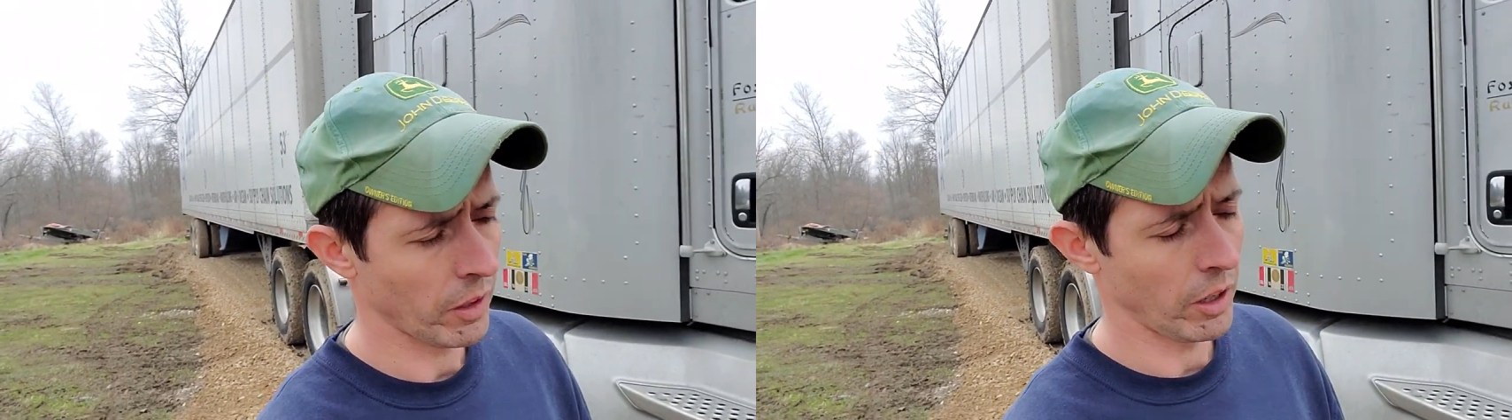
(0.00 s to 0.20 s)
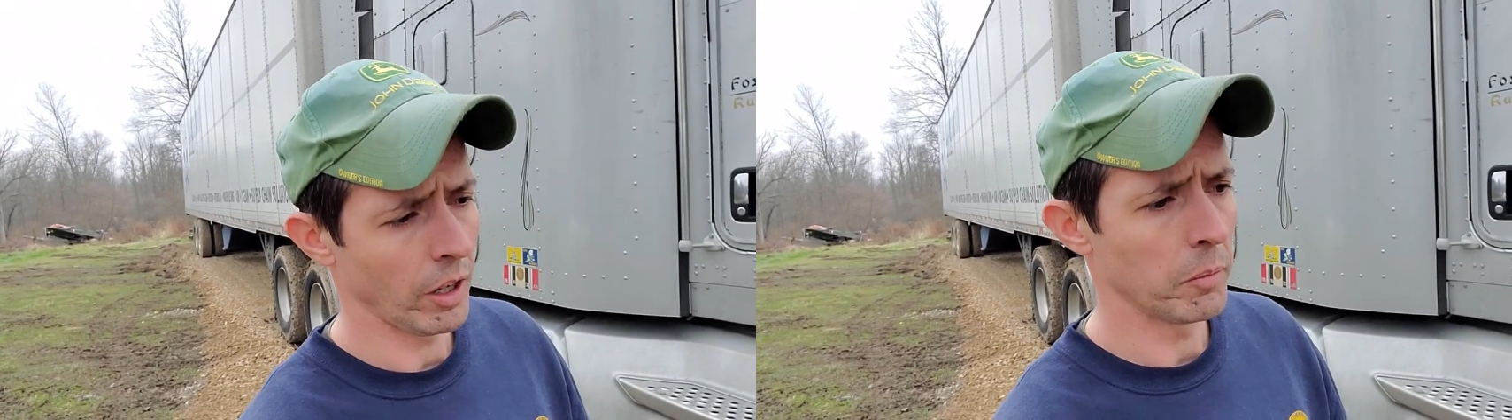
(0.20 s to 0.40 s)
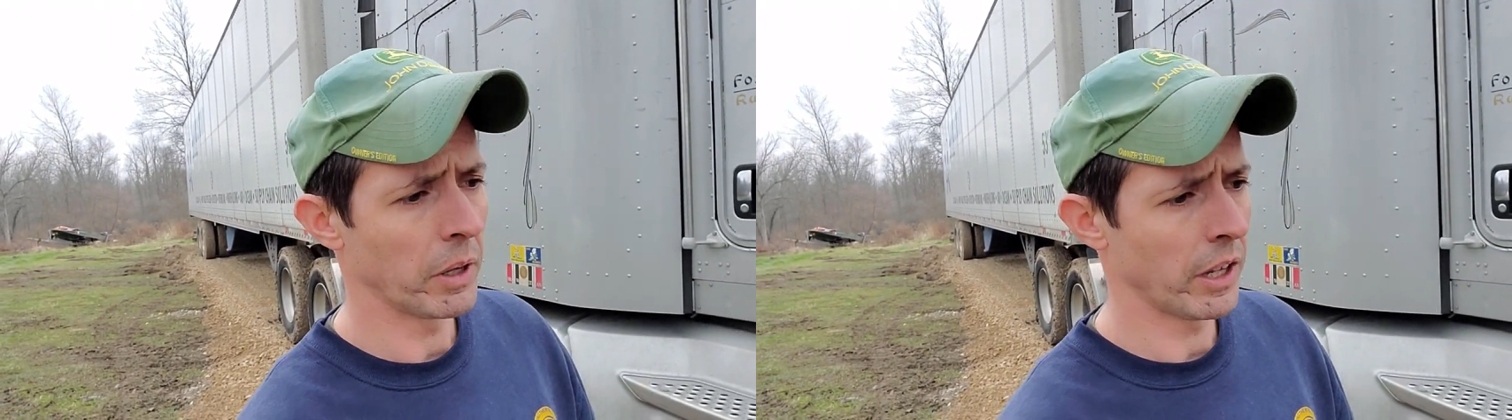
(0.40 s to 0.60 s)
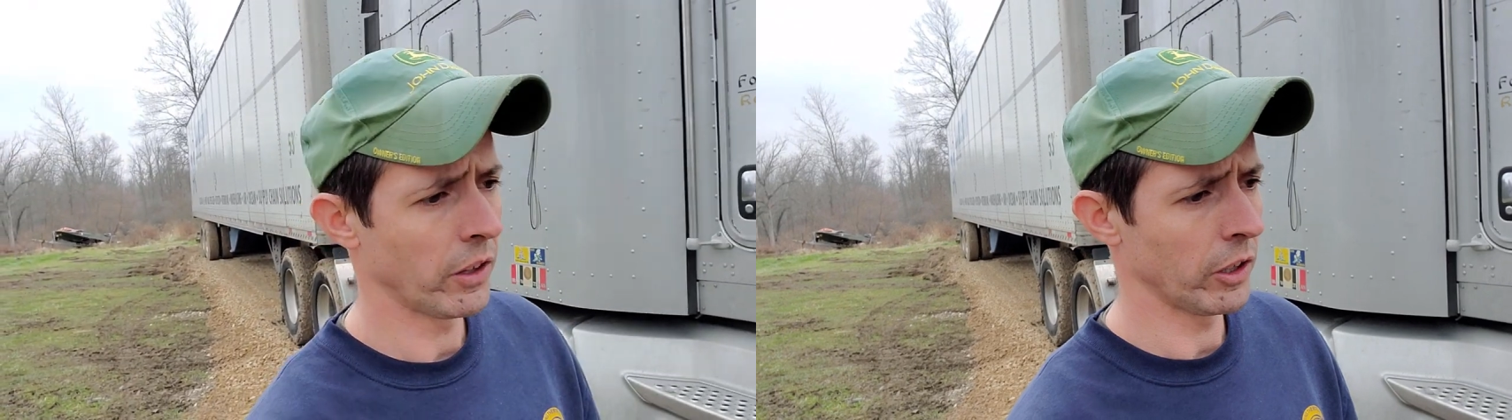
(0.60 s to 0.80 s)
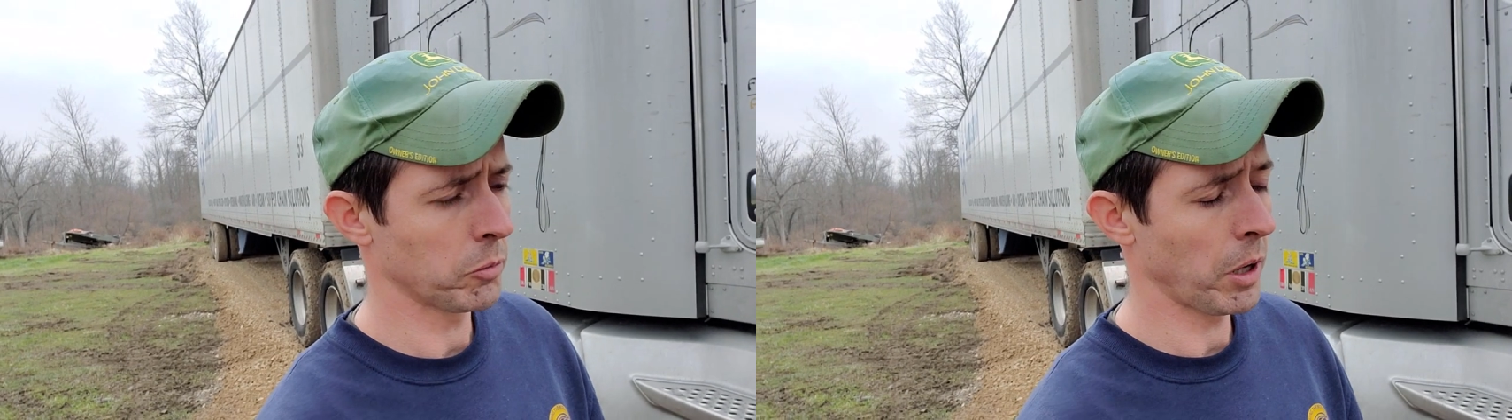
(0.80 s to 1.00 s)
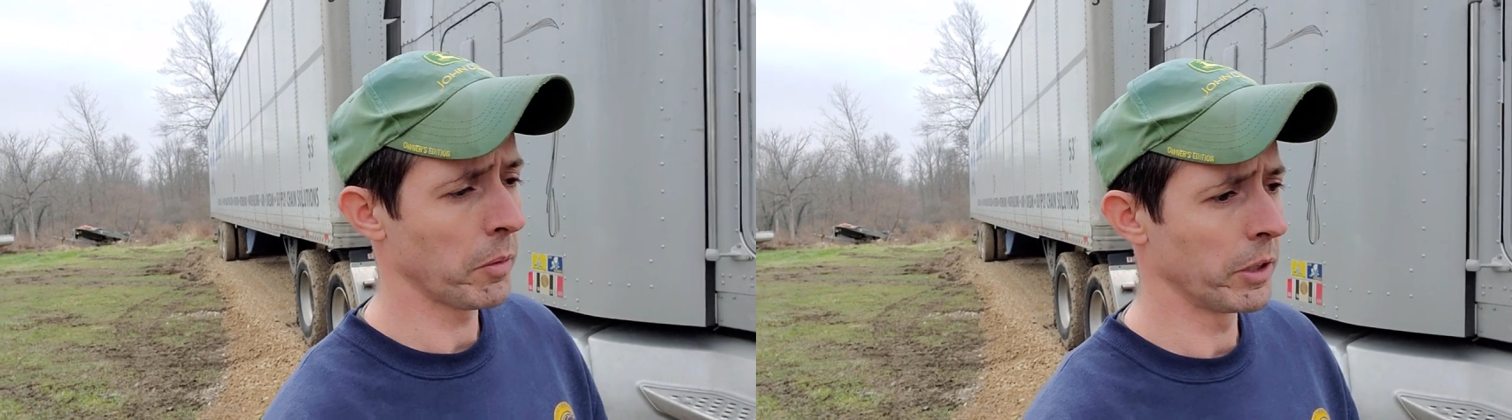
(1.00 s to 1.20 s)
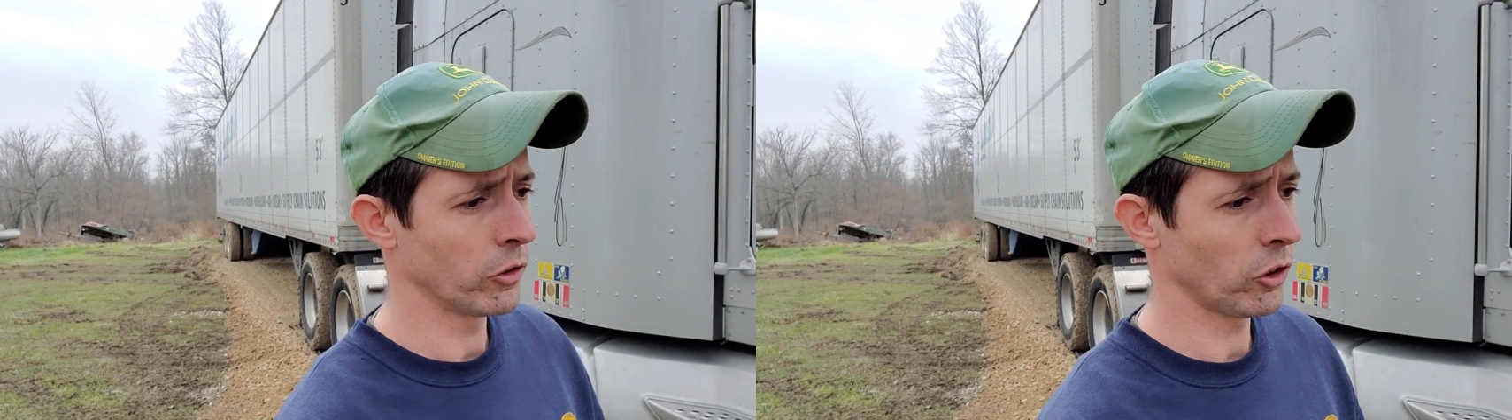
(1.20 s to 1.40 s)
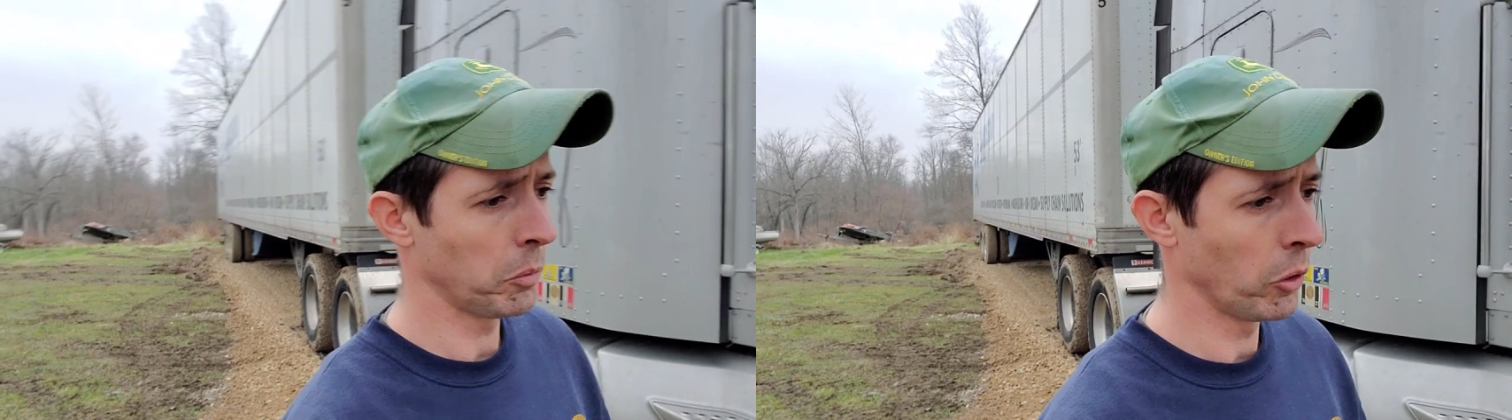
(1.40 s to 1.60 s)
Um, but I think it's probably
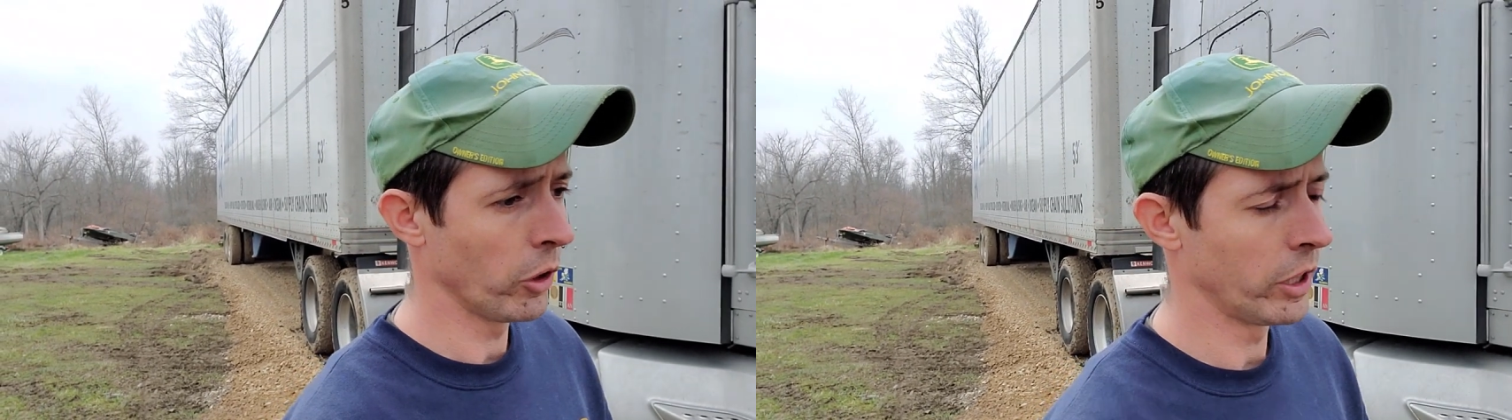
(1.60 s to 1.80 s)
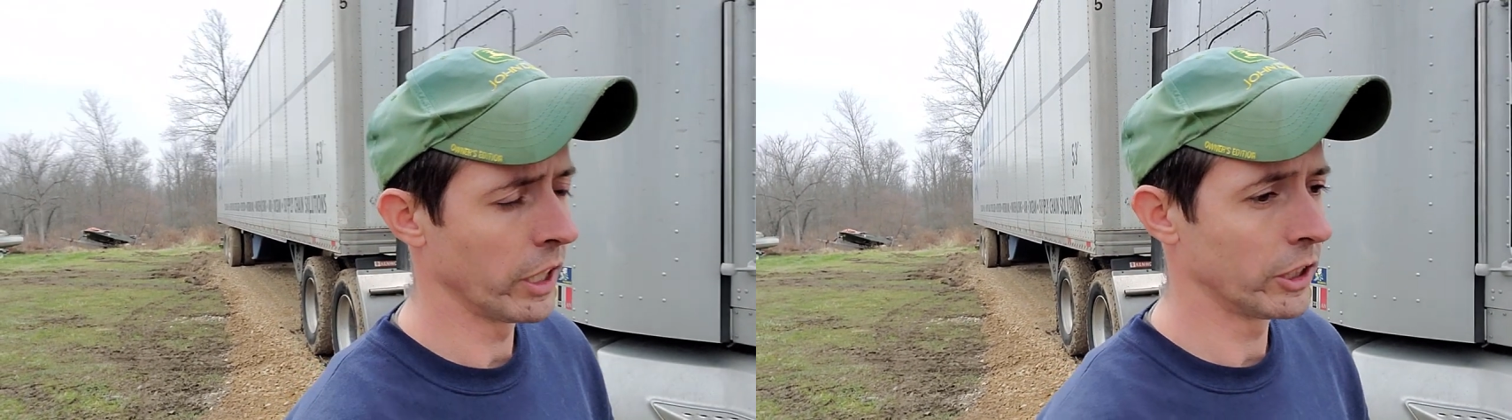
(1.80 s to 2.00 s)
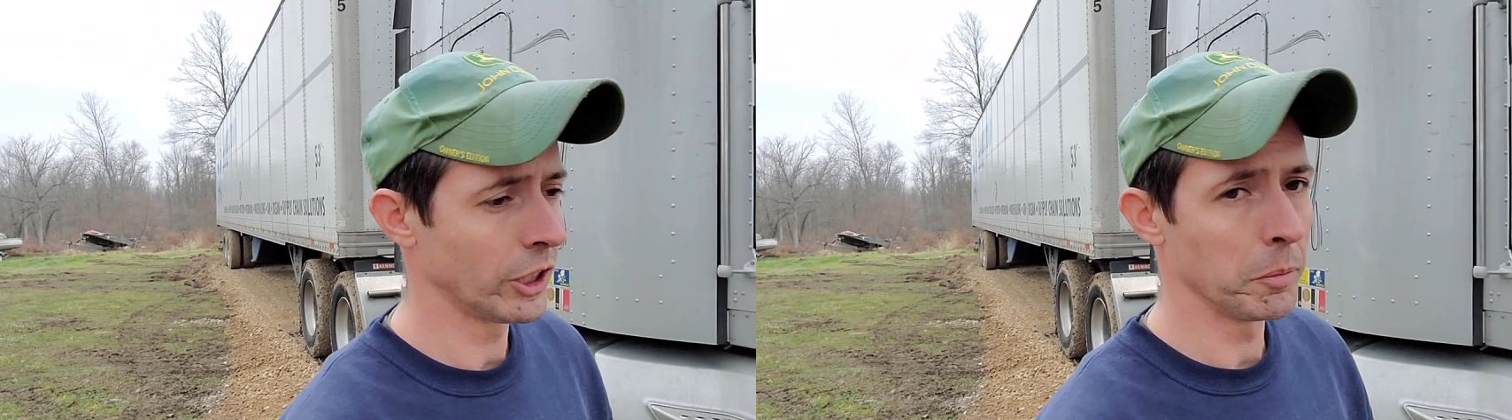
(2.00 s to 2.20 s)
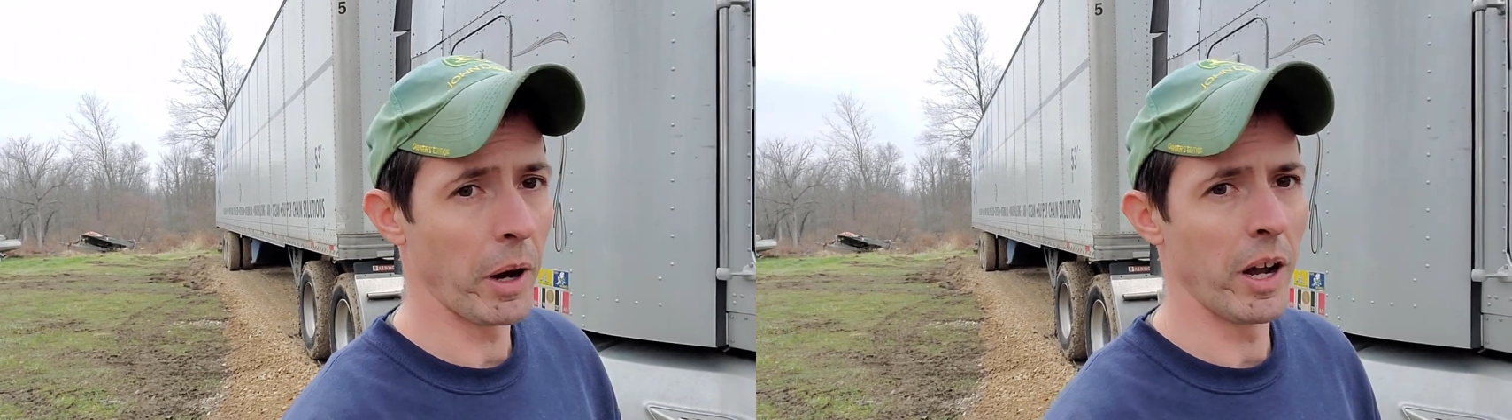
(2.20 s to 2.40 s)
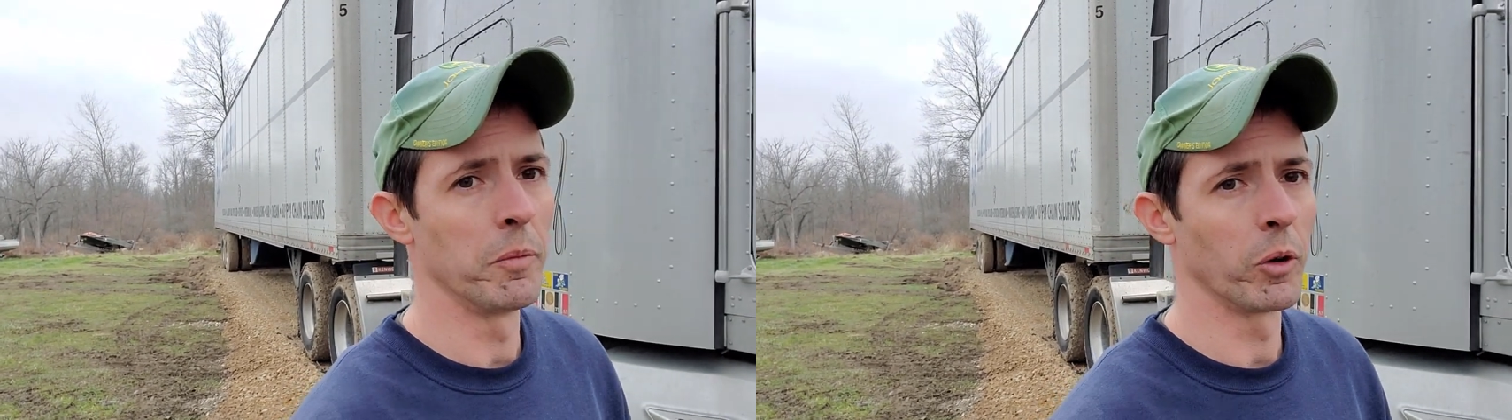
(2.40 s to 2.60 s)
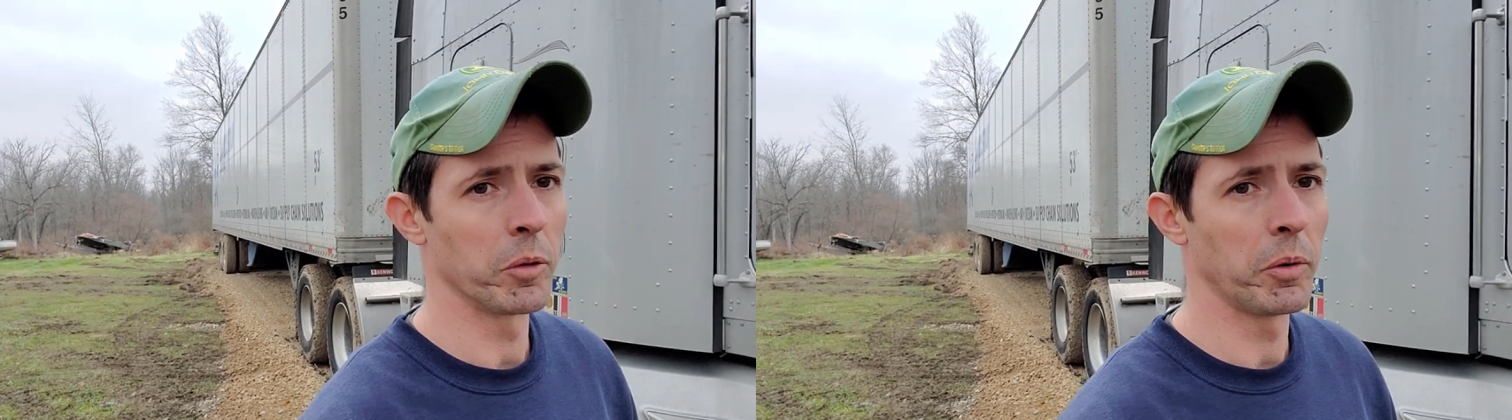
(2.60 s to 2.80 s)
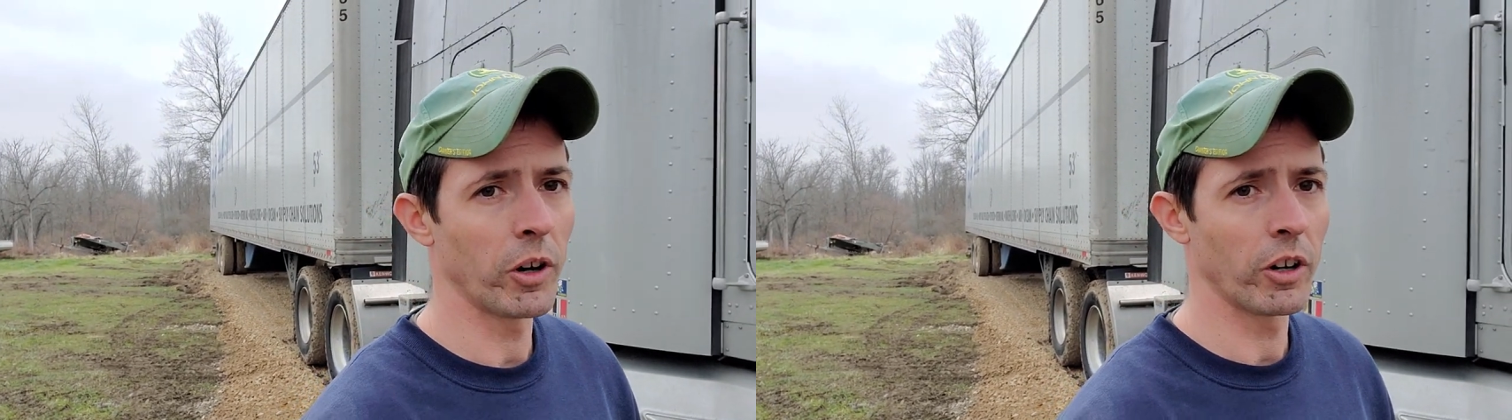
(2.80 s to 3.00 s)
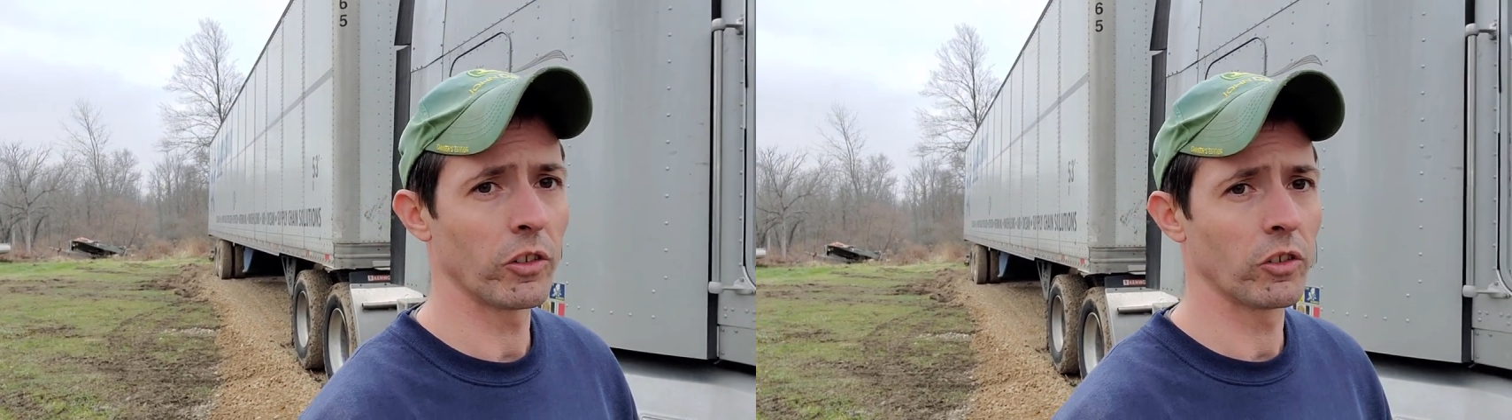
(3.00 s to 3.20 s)
just a ploy to get you to buy more
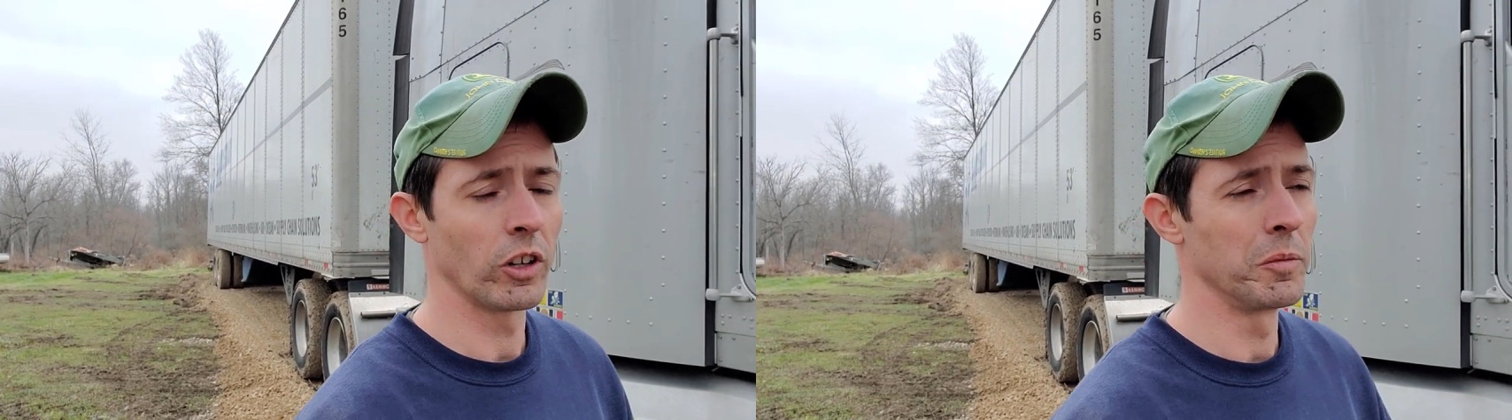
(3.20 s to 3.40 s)
parts,